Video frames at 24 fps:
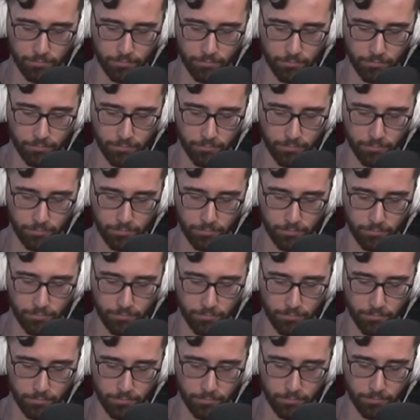
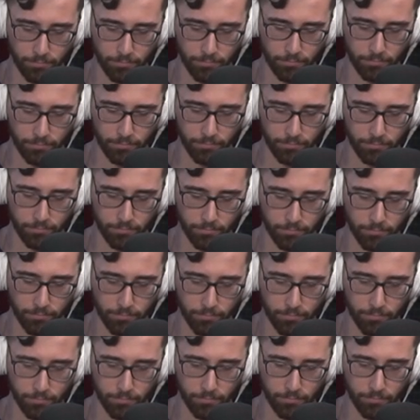
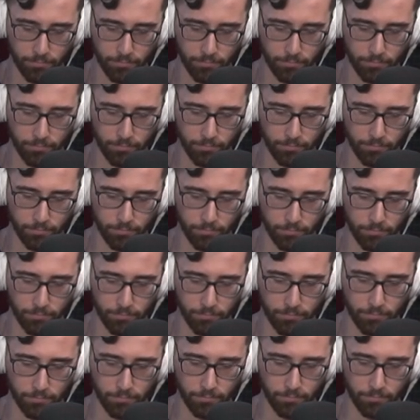
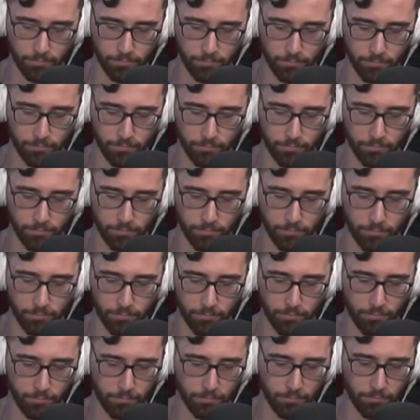
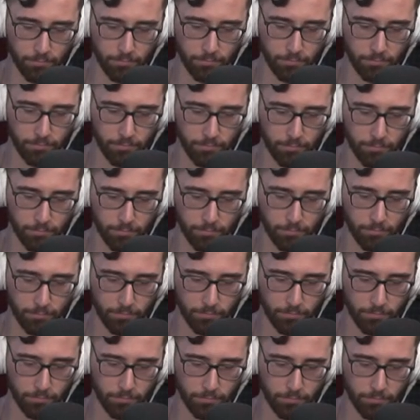
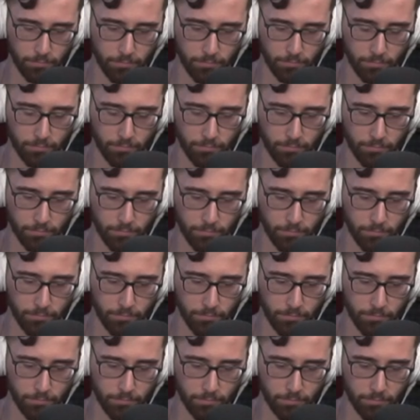
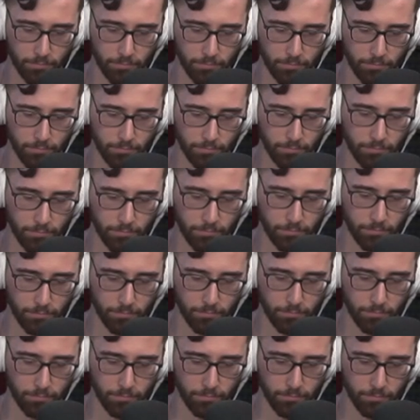
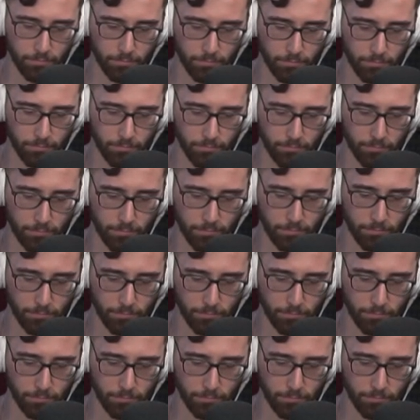(silent)